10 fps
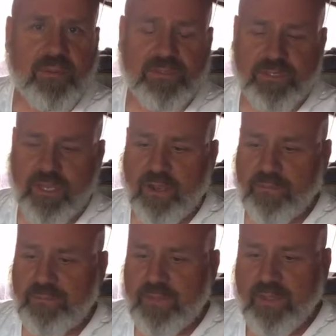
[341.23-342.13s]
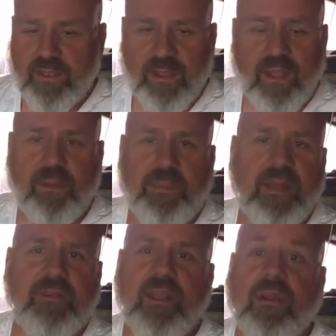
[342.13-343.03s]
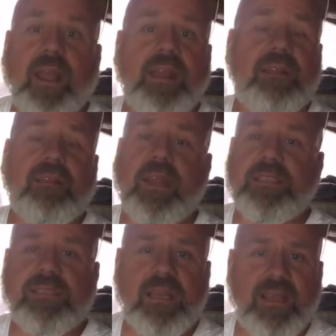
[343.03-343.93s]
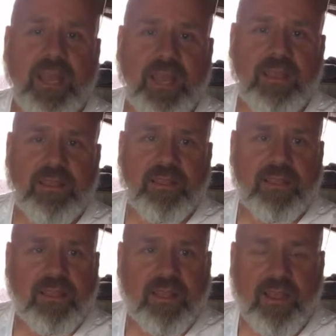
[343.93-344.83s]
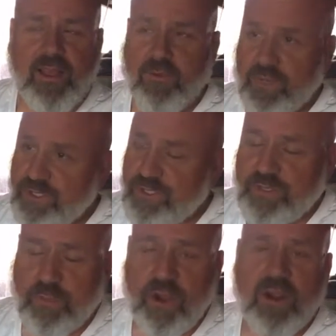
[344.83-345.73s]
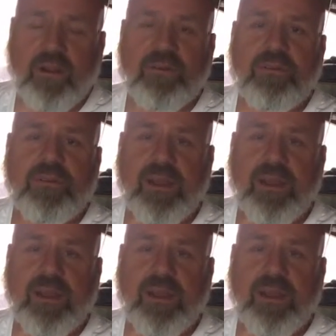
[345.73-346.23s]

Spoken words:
And so I hope you have a great, great Sunday, which is tomorrow.